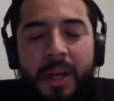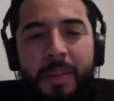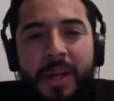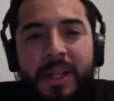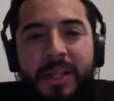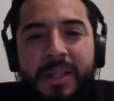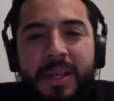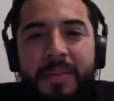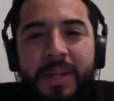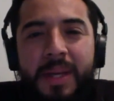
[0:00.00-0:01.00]
But at the
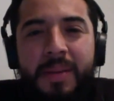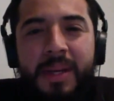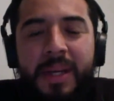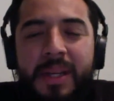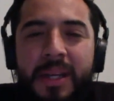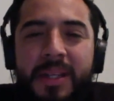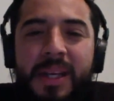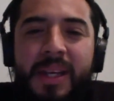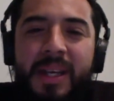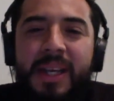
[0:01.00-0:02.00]
same time, man, it's
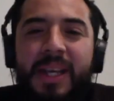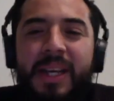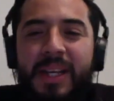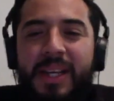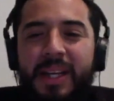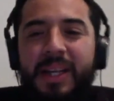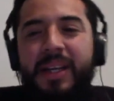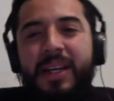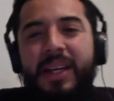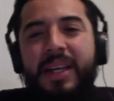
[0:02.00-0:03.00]
like
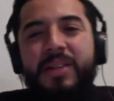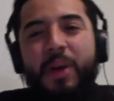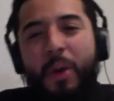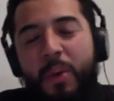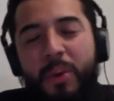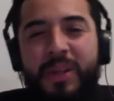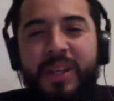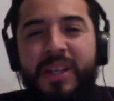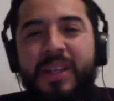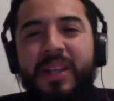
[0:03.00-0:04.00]
he's old.
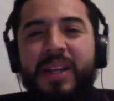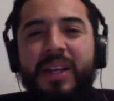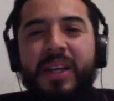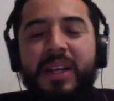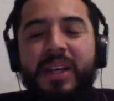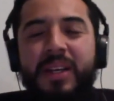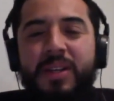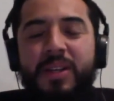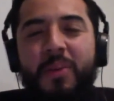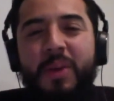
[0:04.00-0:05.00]

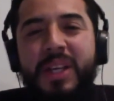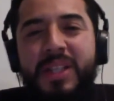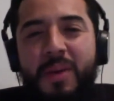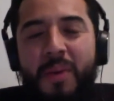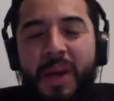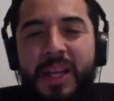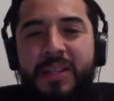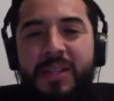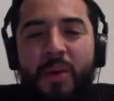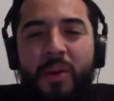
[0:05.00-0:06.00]
There's a reason why
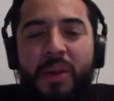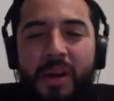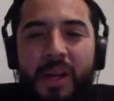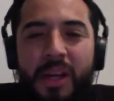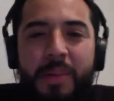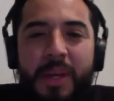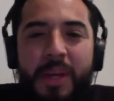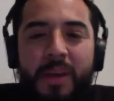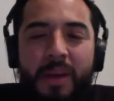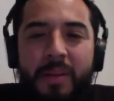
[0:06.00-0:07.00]
he's no longer going to be
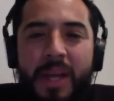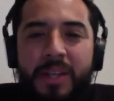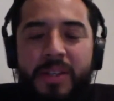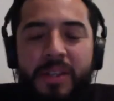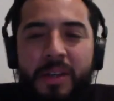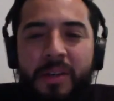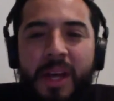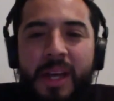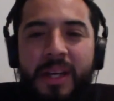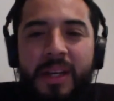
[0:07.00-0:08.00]
in Manchester
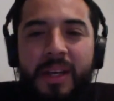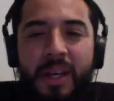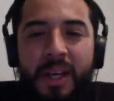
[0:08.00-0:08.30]
United.